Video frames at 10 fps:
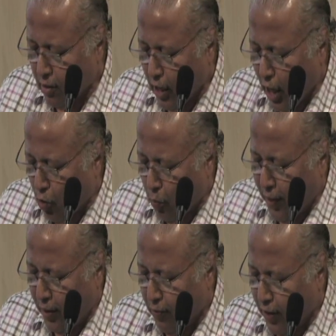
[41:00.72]

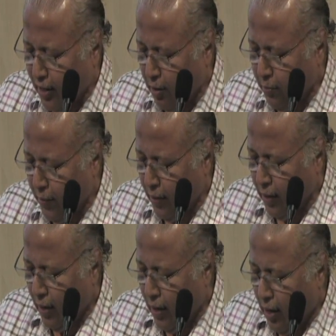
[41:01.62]
equipment, for example,
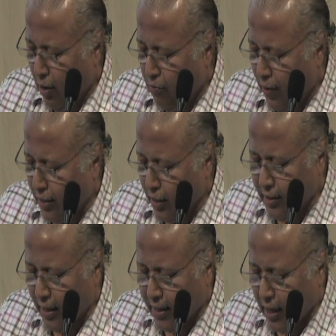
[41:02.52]
factors
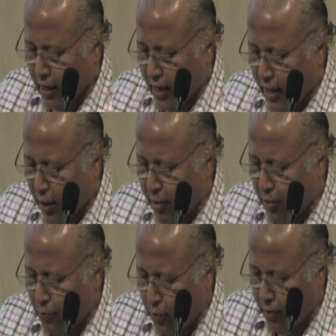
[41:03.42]
that can
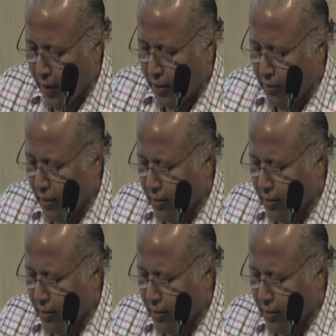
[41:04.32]
contaminate food as well as